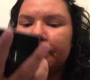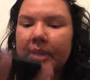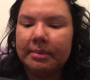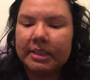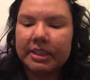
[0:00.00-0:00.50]

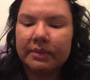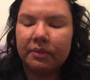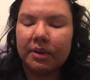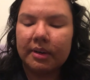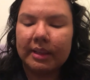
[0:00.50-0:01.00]
Maybe just
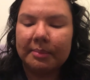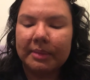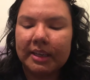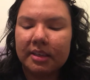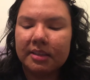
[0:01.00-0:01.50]
four of them
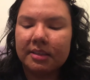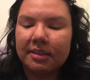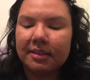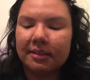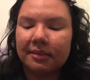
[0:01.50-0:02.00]

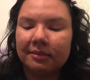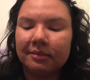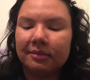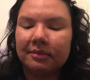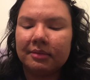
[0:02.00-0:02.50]
because
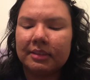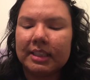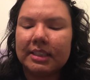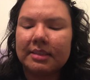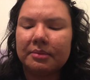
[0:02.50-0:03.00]

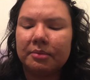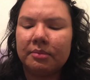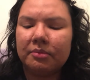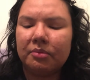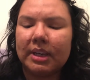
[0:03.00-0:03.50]
this
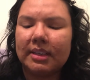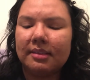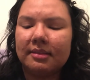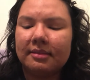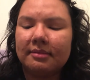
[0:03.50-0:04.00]

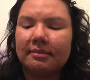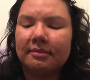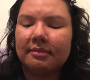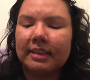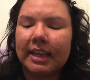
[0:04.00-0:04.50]
one
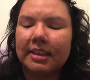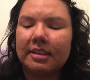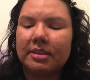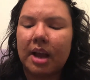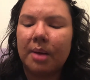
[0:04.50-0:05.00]
at
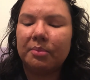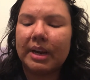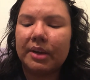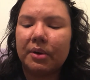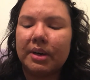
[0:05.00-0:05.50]
the top
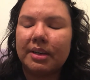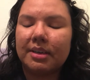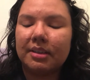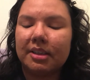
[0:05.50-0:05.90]
right corner